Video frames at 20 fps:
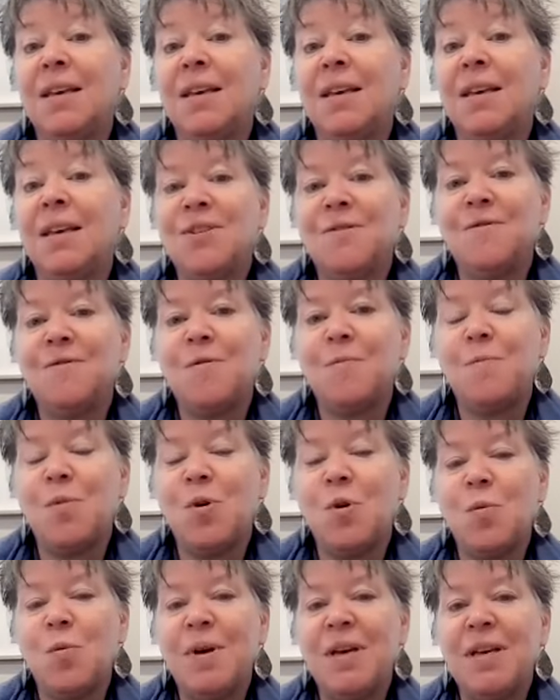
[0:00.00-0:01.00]
Give yourself a
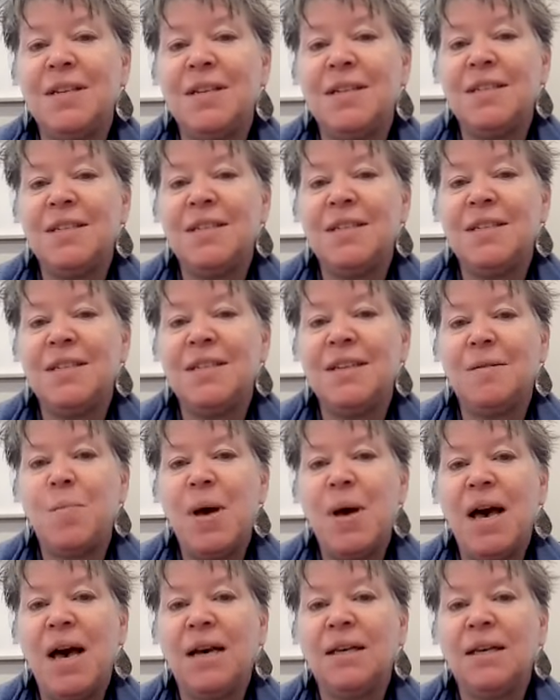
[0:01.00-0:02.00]
moment to
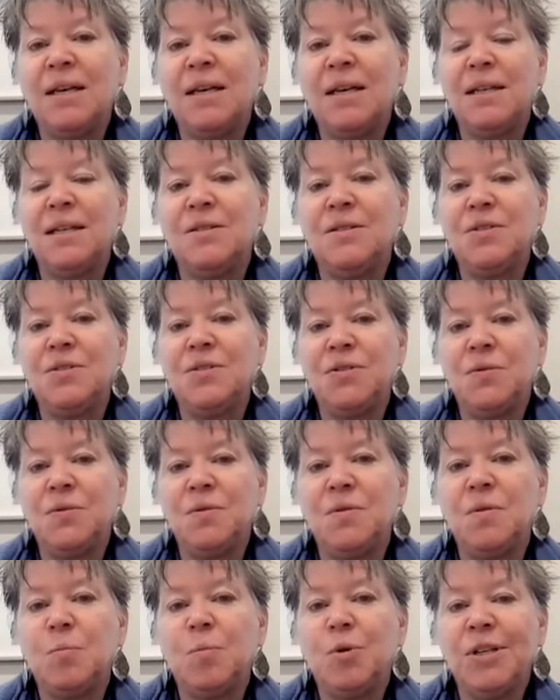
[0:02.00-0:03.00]
get back
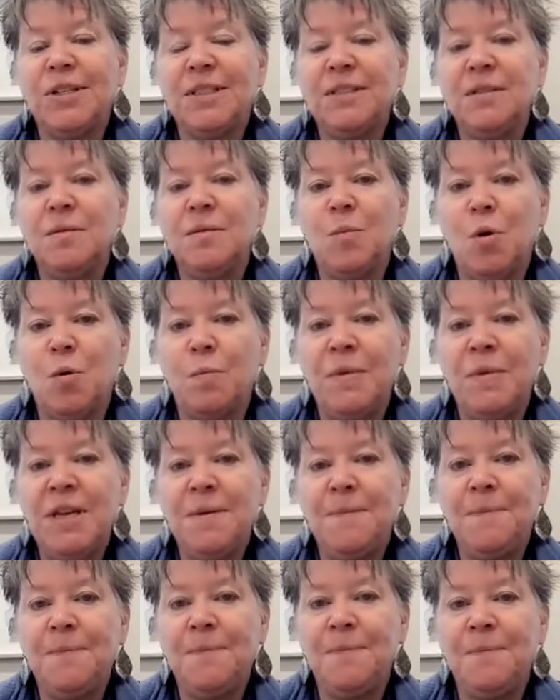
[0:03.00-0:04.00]
into the present
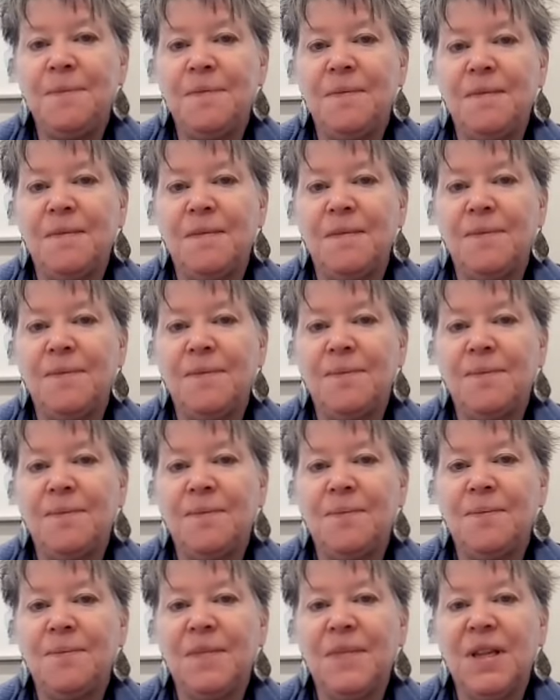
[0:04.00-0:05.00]
moment.
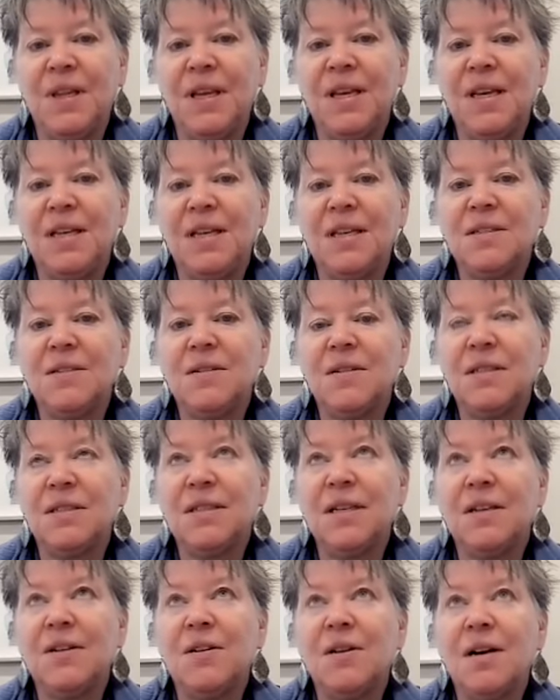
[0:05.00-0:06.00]
It's going to
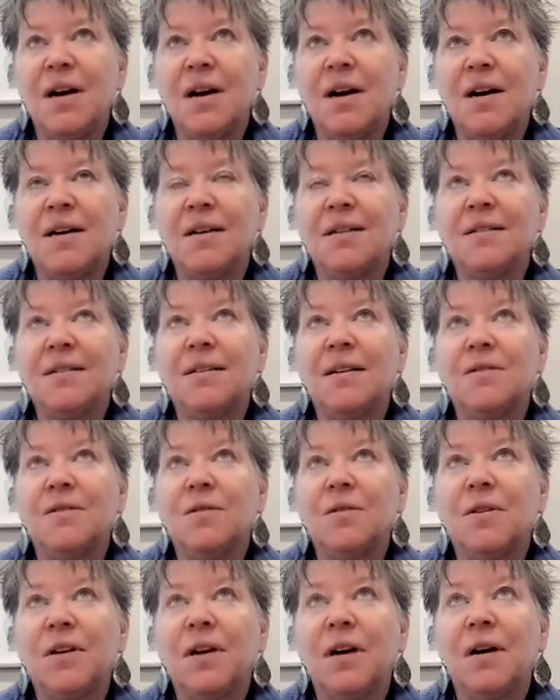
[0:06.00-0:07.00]
take our eyes and
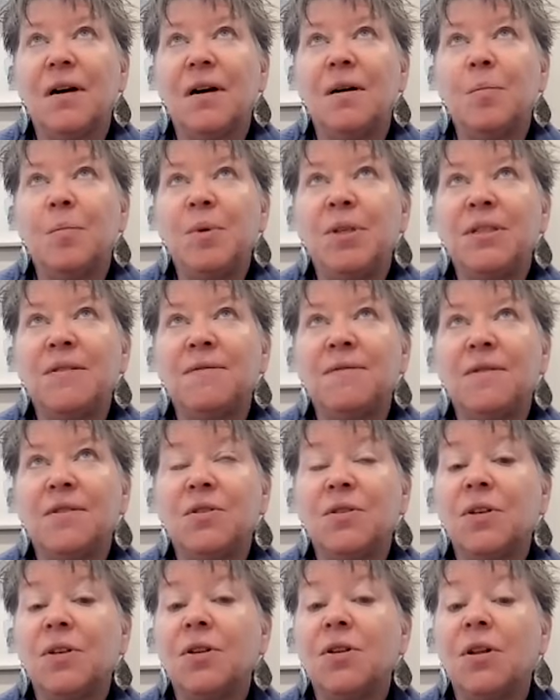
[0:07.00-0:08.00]
look up as if
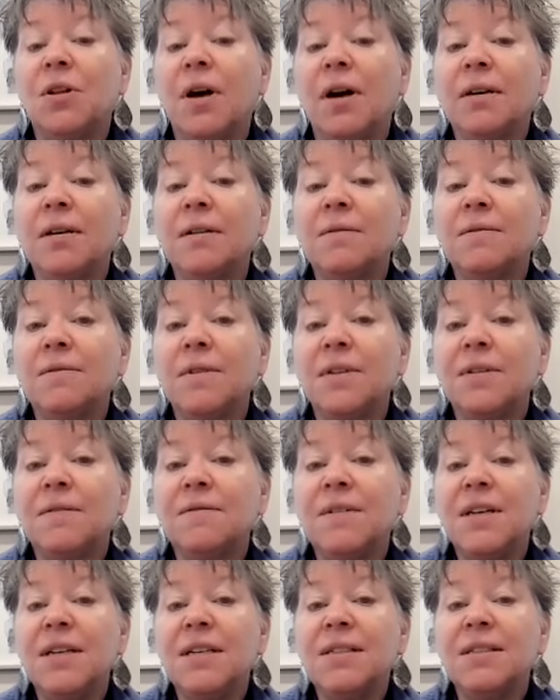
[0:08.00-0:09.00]
there's a clock in front
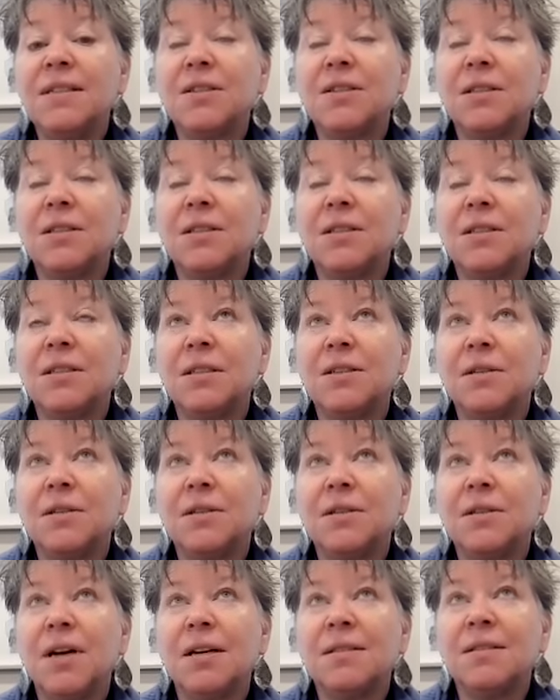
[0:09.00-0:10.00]
of us. You're going to take
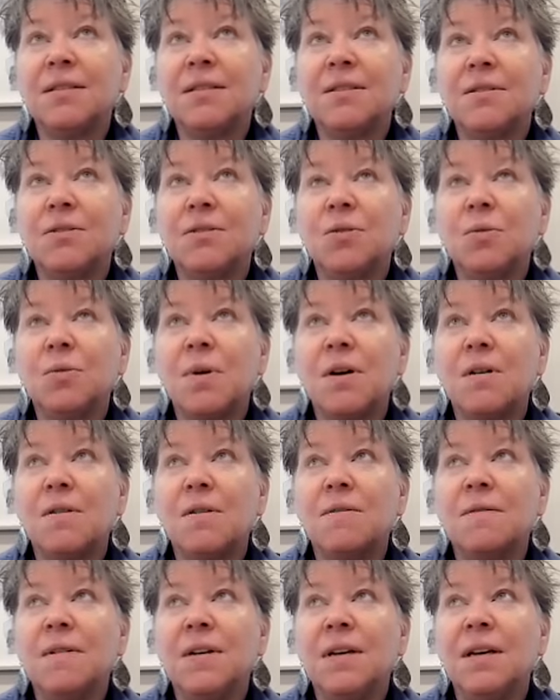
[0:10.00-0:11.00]
your eyes to the
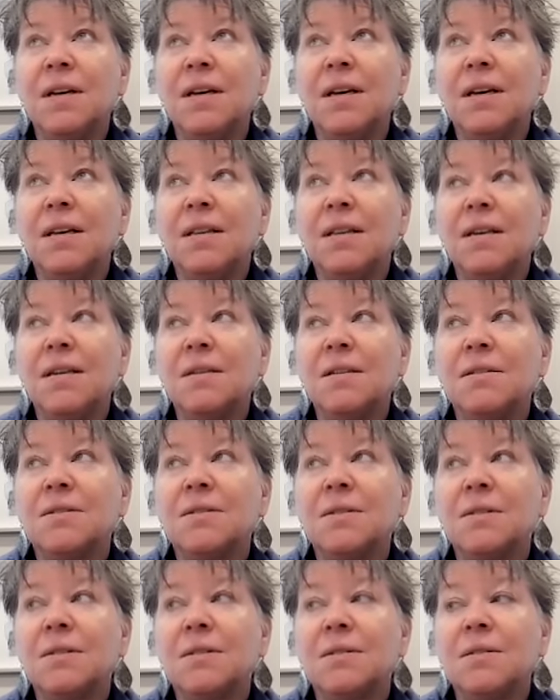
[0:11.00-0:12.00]
12 and then
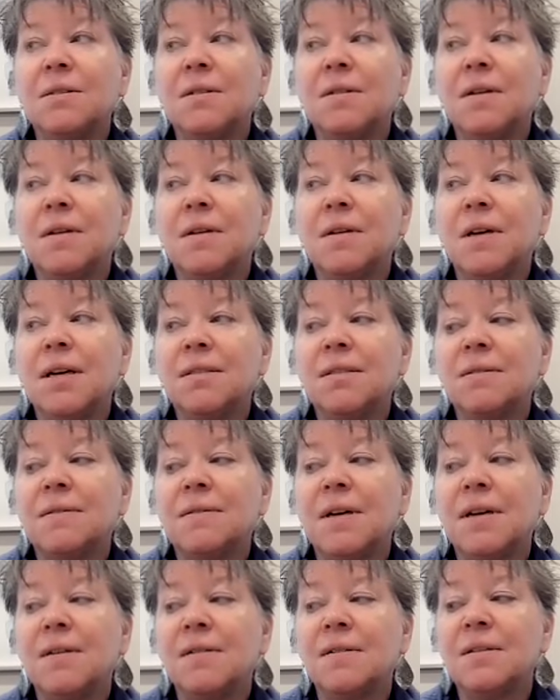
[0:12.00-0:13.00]
circle your
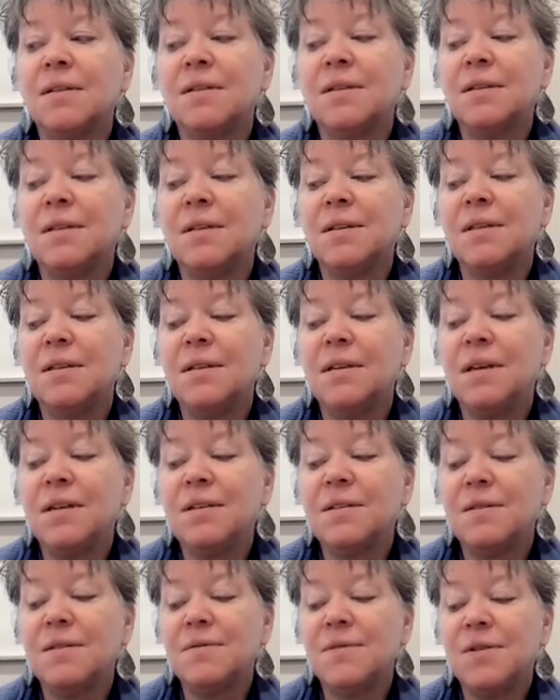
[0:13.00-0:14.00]
eyes around
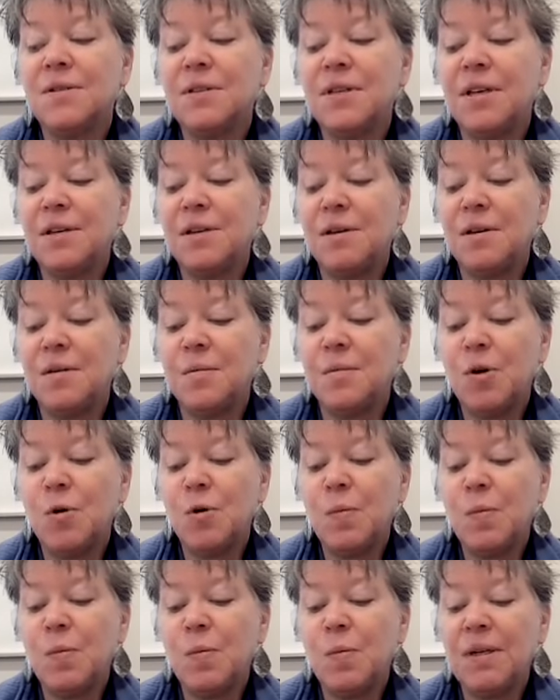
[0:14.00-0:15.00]
as if you're taking a
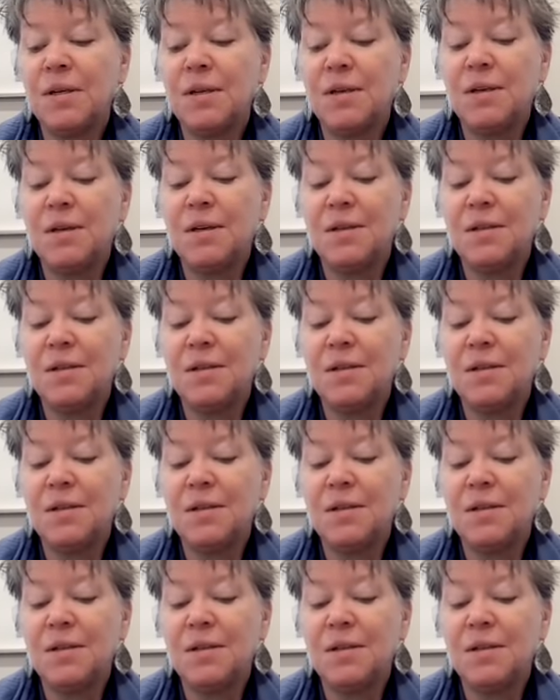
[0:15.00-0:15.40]
moment